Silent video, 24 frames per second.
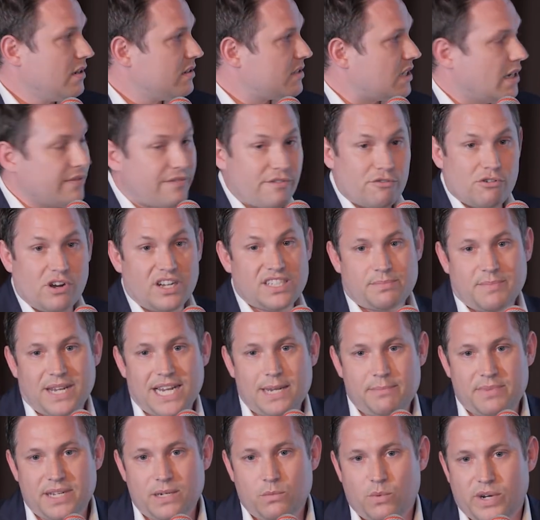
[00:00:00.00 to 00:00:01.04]
So for us,
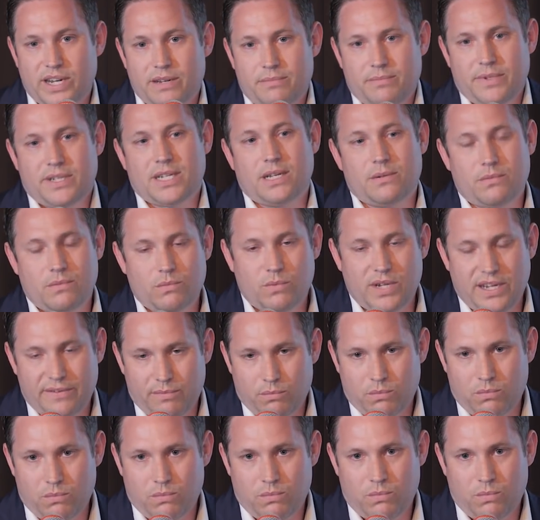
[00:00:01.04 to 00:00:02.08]
maybe
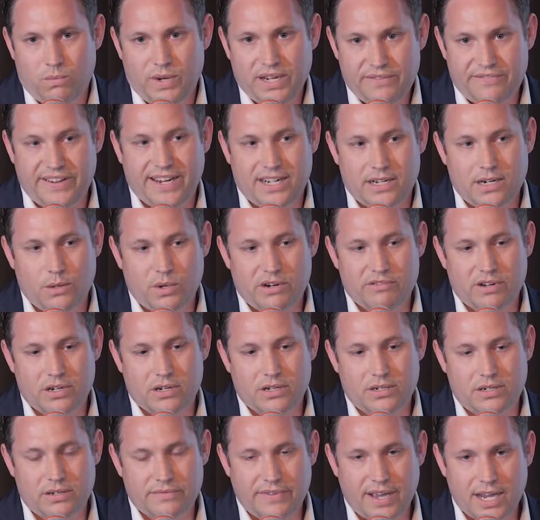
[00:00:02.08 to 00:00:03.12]
we think that we're a
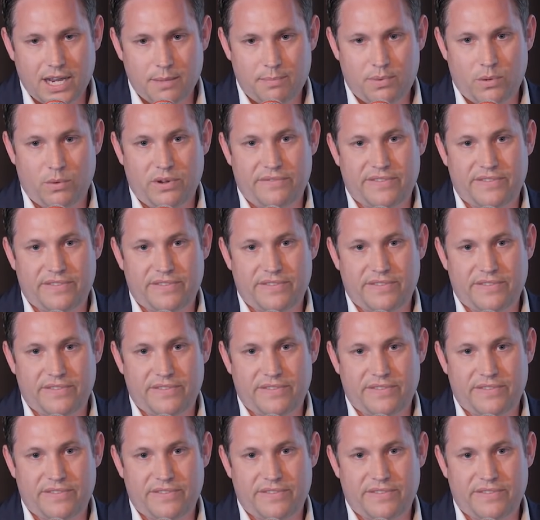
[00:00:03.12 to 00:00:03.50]
good developer.